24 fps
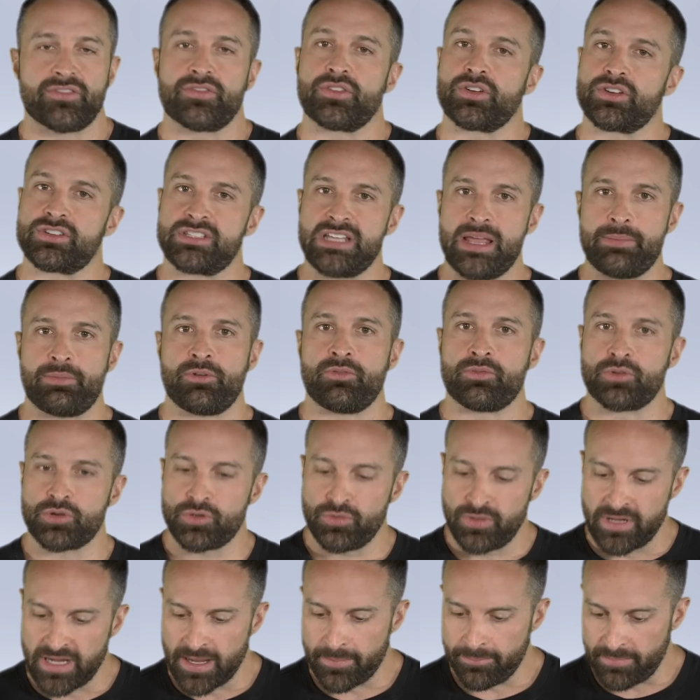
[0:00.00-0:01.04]
for example, if we're
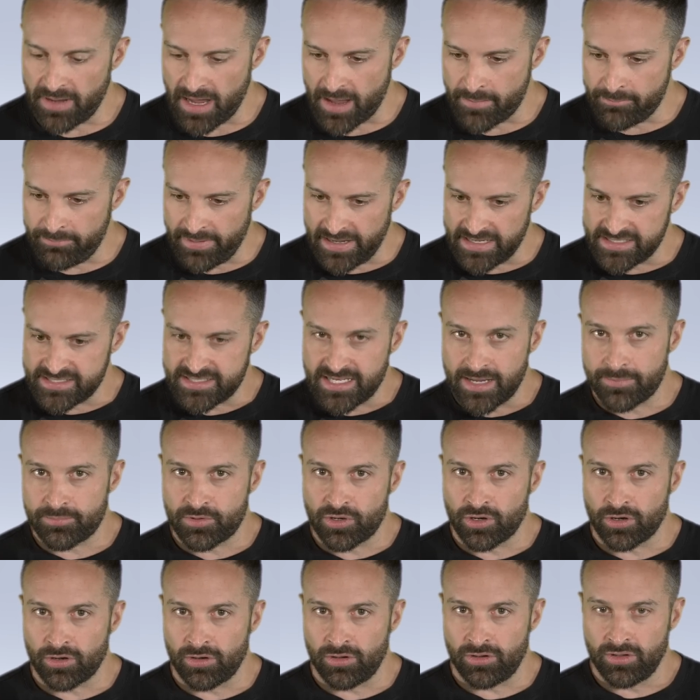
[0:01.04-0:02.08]
doing a, a bicep
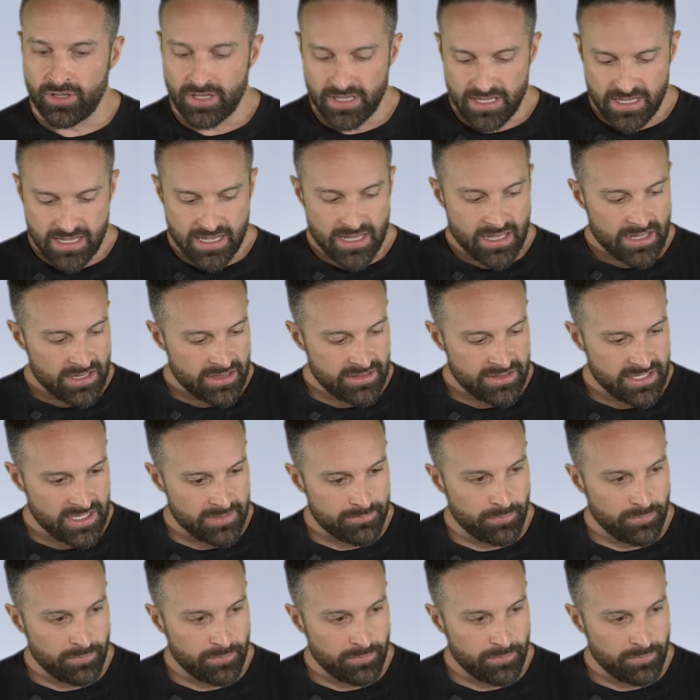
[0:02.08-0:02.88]
curl, the